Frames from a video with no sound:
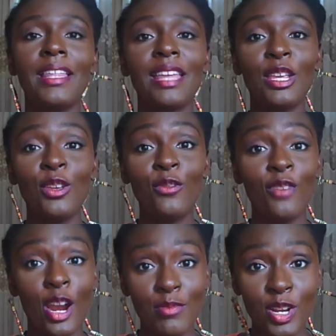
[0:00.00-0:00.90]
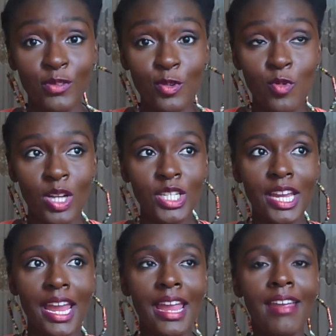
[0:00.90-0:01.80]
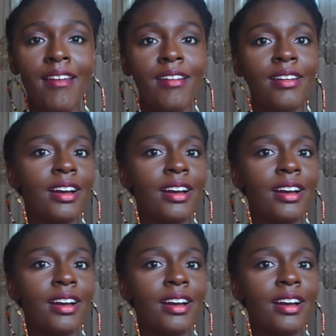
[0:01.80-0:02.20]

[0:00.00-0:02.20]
Thank you very much for watching.